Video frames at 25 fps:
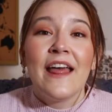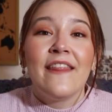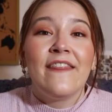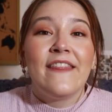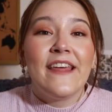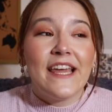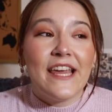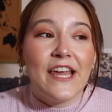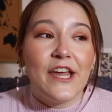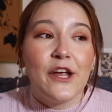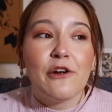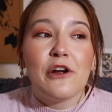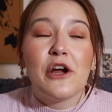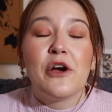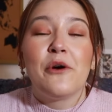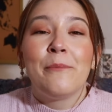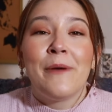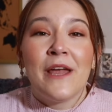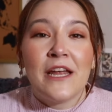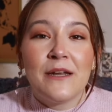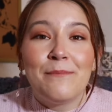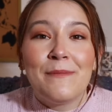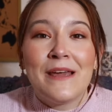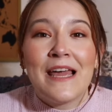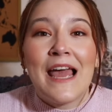The hero
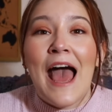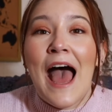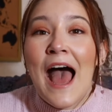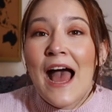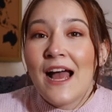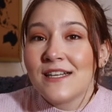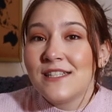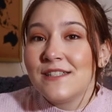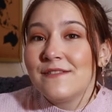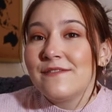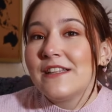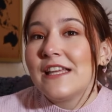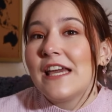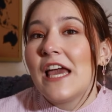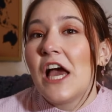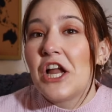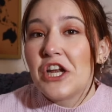made me actively